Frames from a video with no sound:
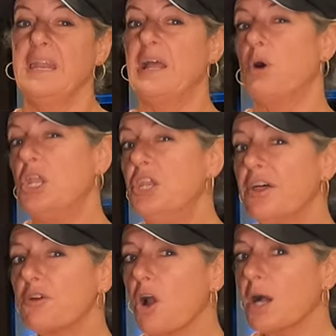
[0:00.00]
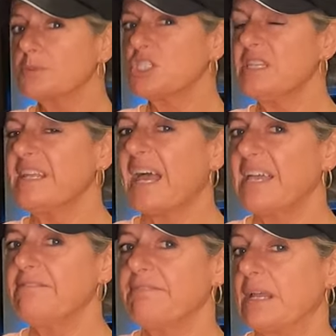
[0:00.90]
Now another option that I
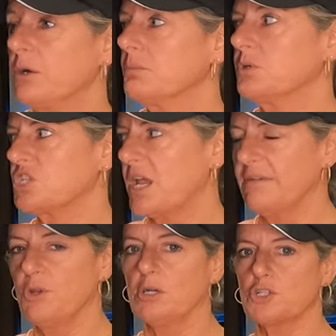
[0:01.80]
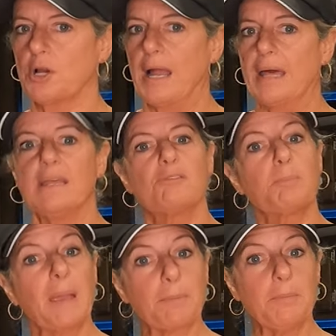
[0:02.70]
had found, which I have not tried, is
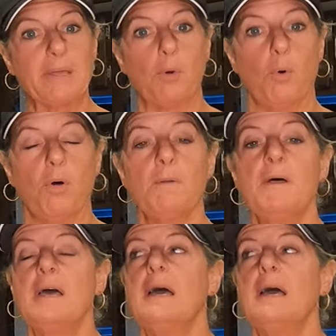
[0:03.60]
peppermint oil.